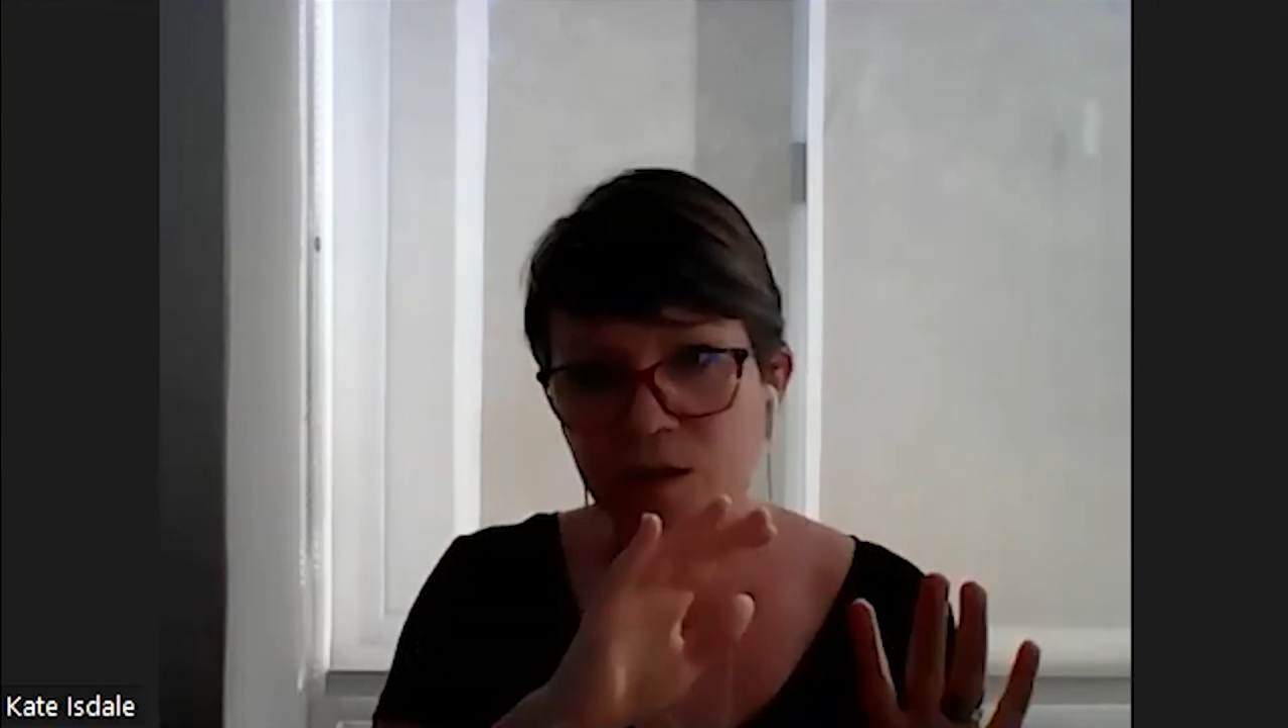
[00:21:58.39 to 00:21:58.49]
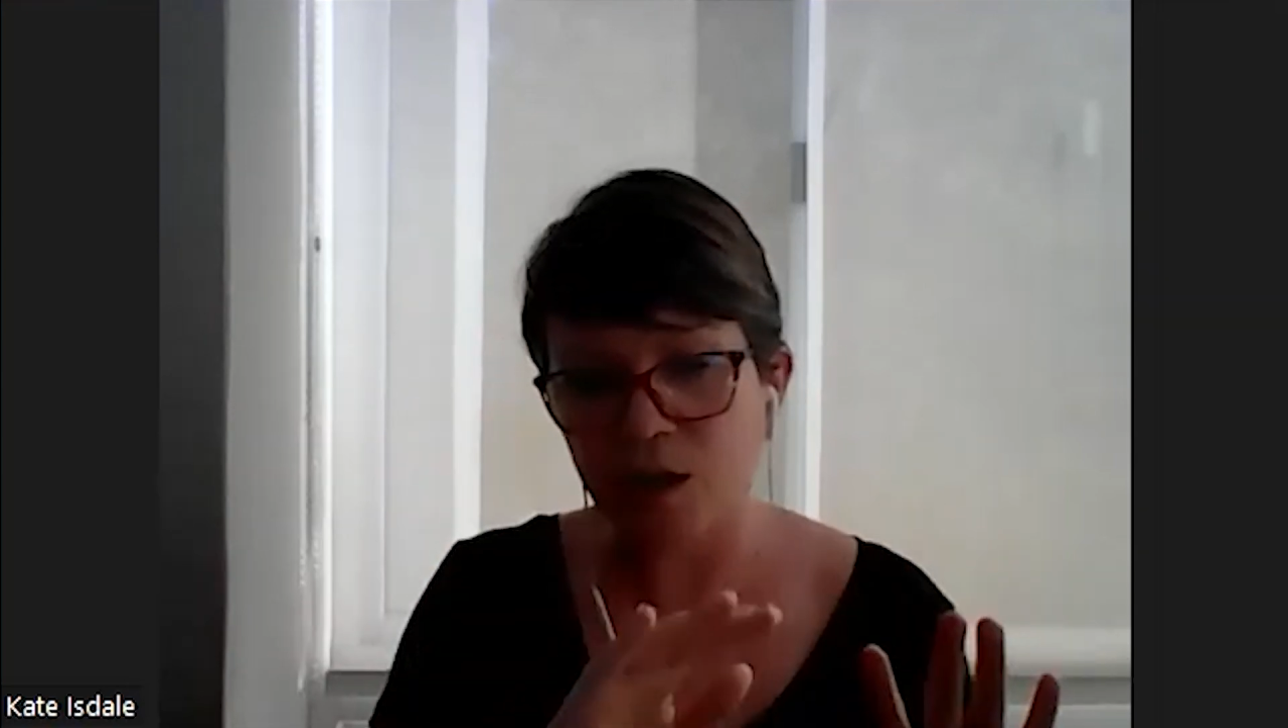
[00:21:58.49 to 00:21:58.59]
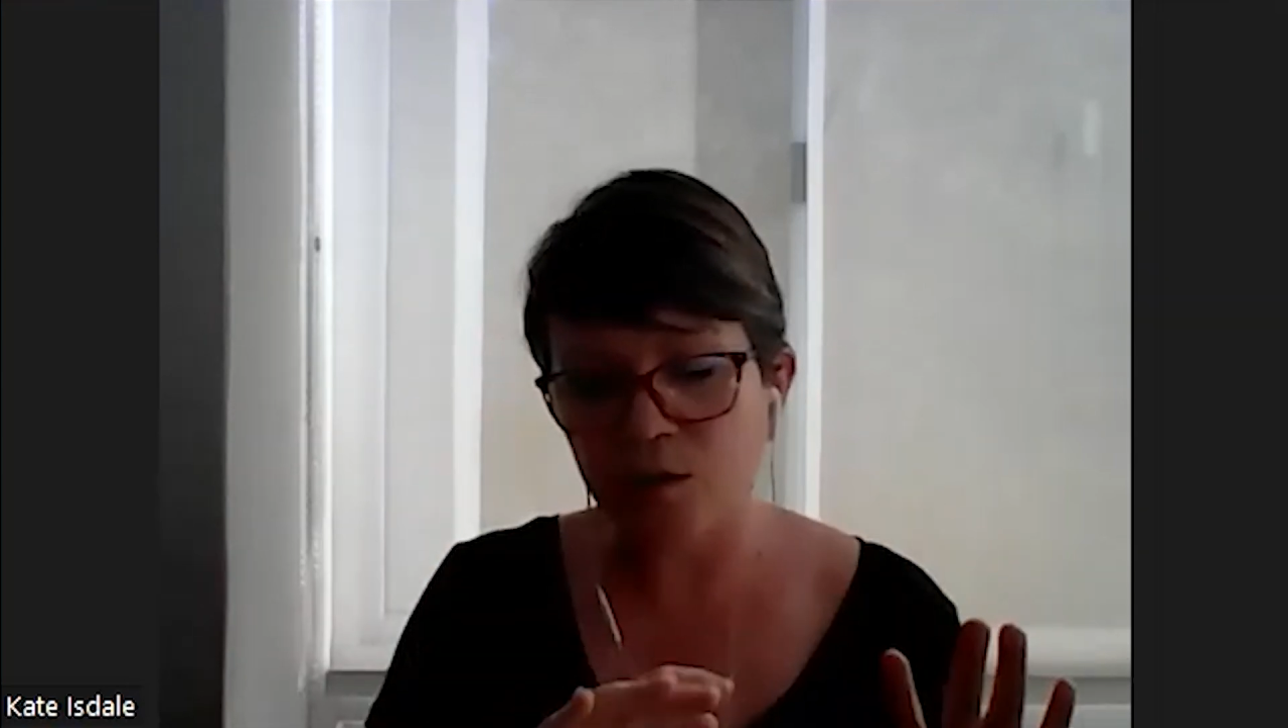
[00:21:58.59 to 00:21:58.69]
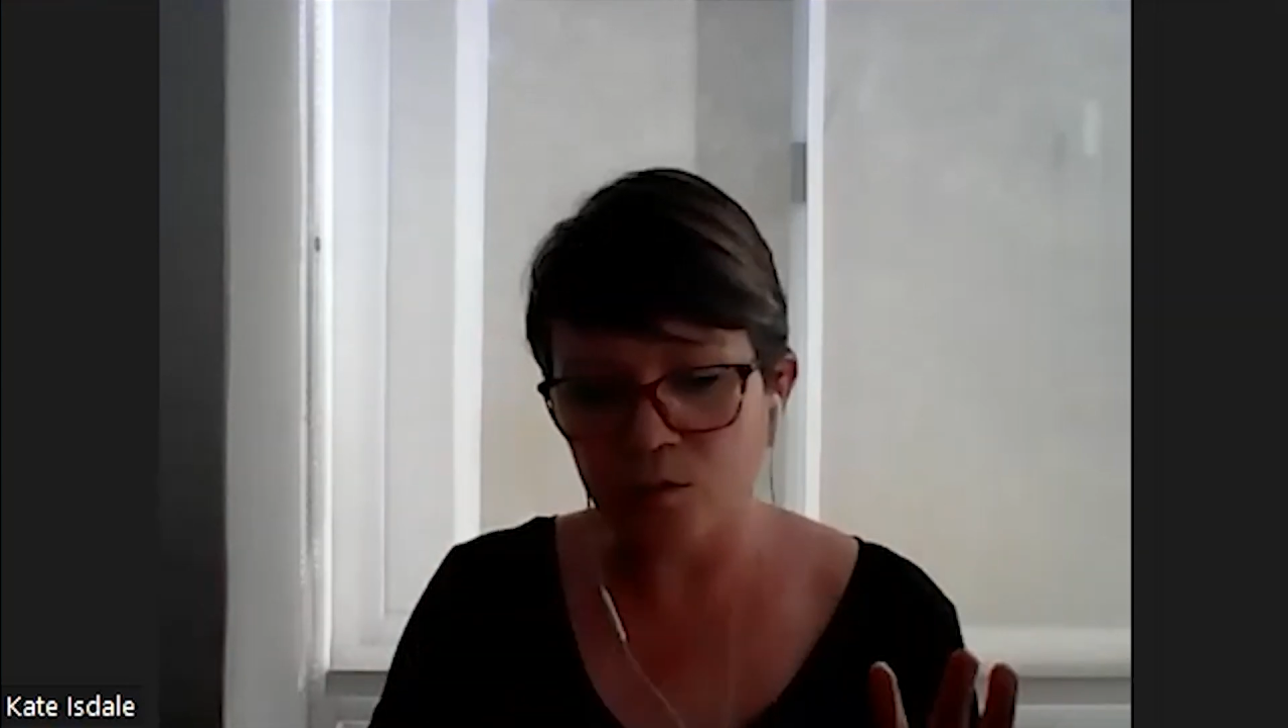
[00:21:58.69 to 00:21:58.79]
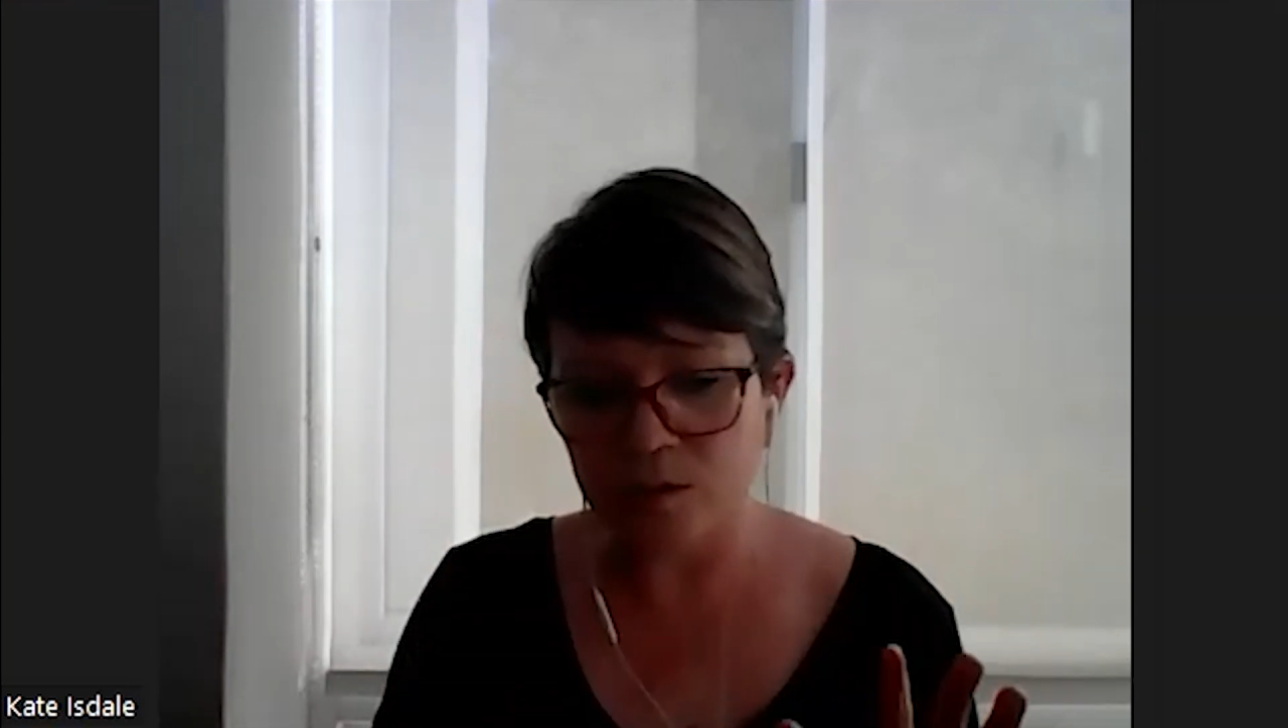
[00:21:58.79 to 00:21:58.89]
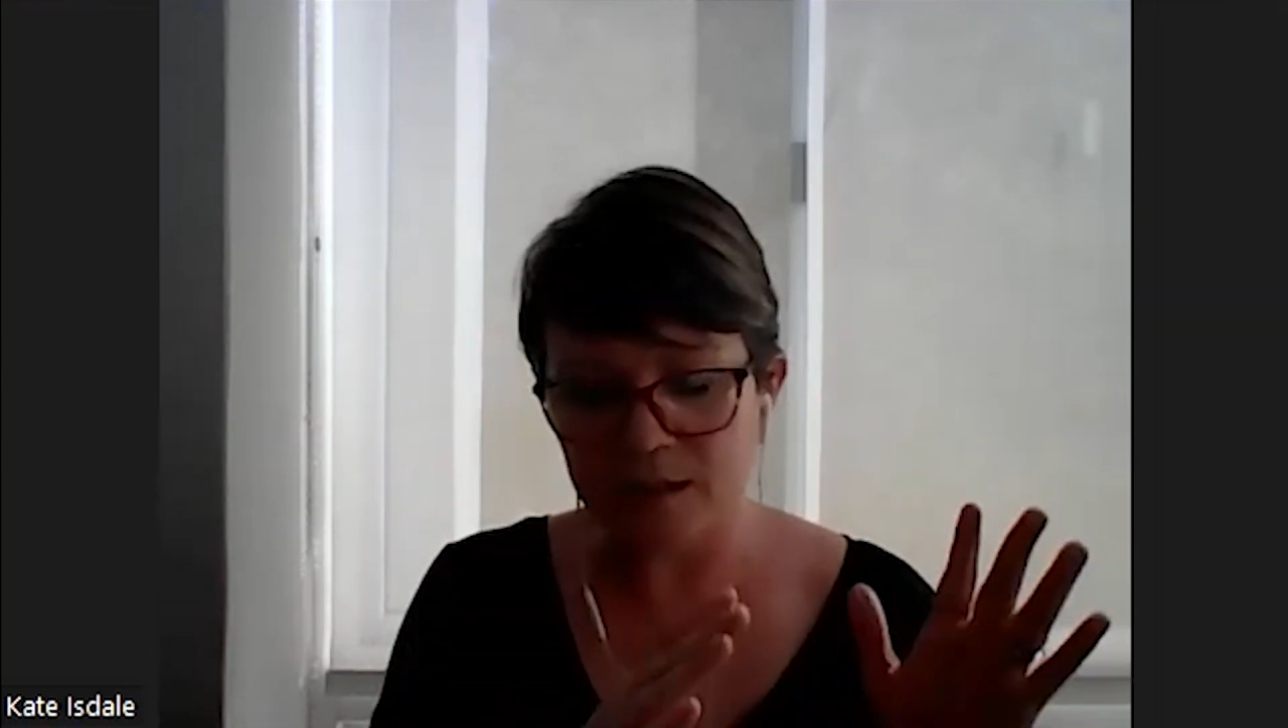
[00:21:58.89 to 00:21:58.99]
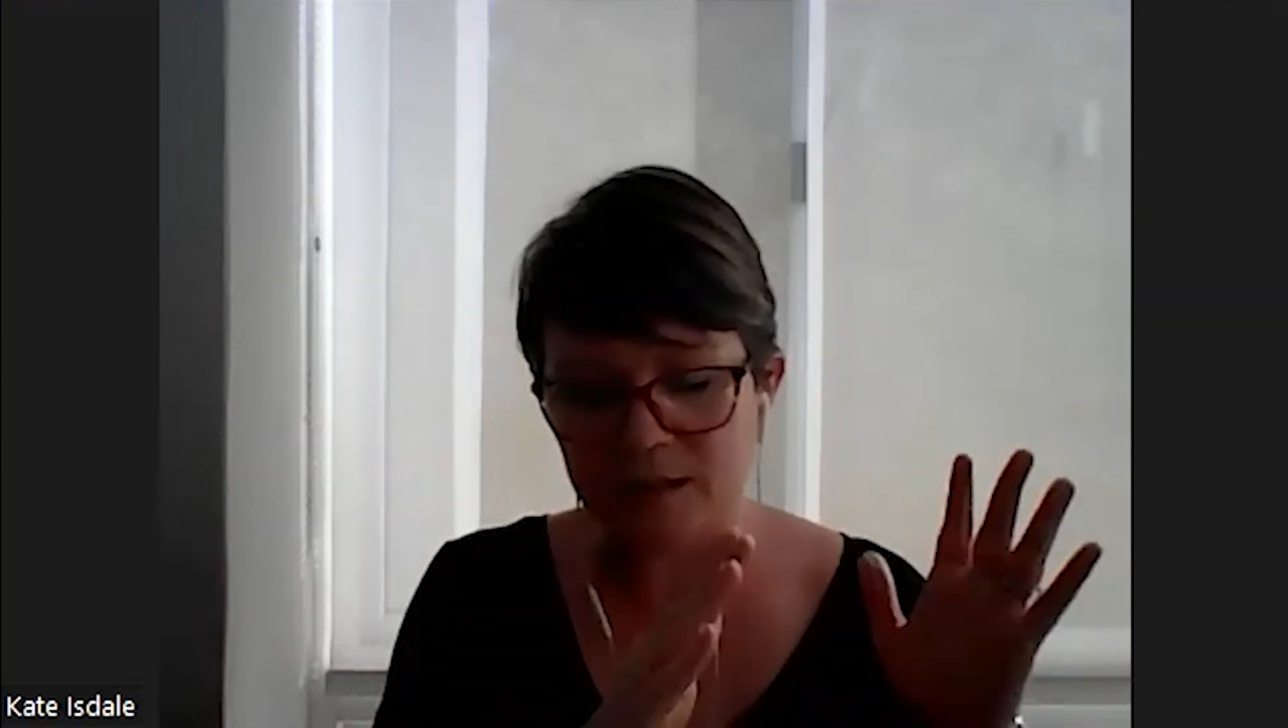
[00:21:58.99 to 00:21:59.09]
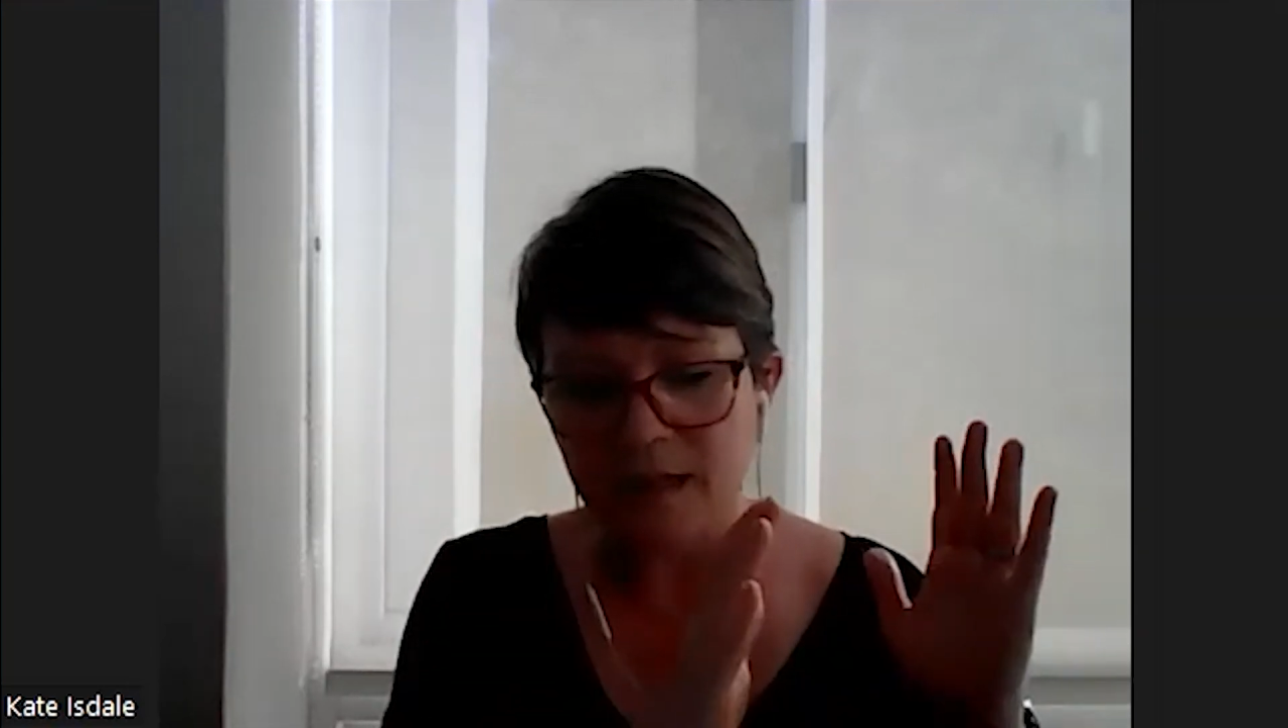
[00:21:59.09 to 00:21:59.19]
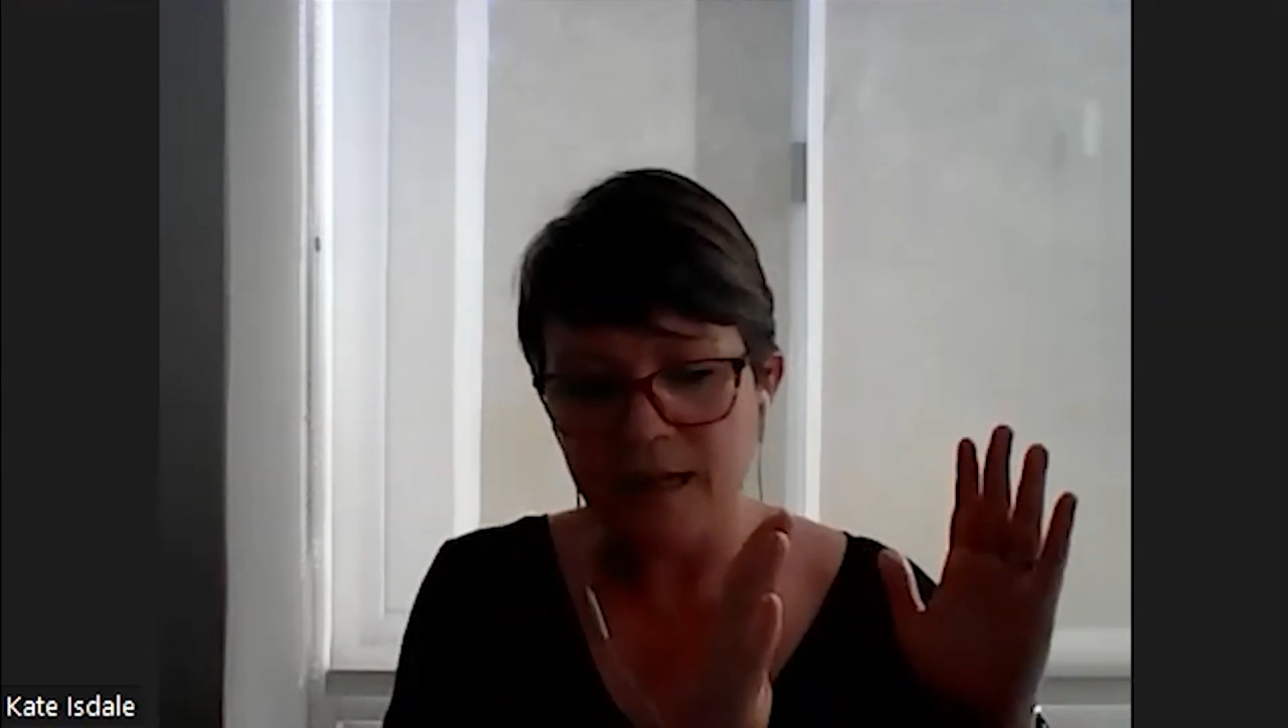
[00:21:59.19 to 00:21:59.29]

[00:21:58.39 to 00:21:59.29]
cohorts is